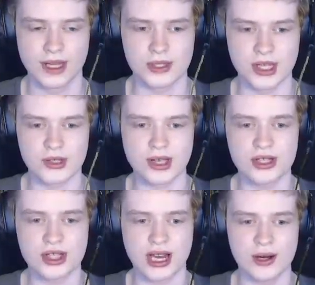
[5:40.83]
Seems like
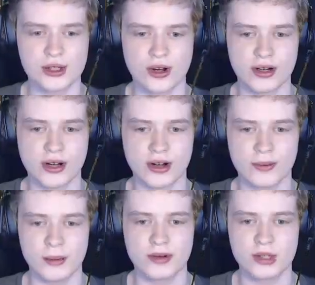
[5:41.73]
scares are occurring.
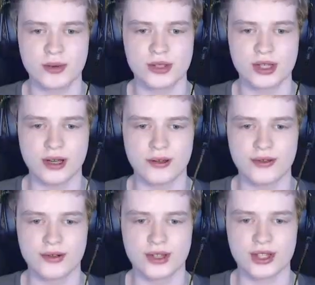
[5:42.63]
we're supposed to go
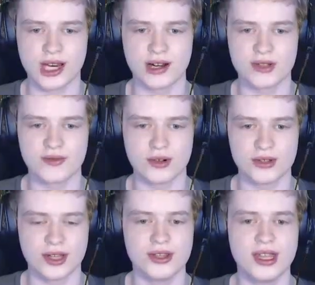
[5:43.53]
through the scares first,
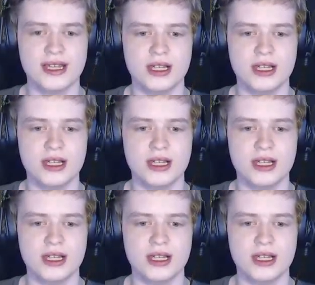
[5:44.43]
and then you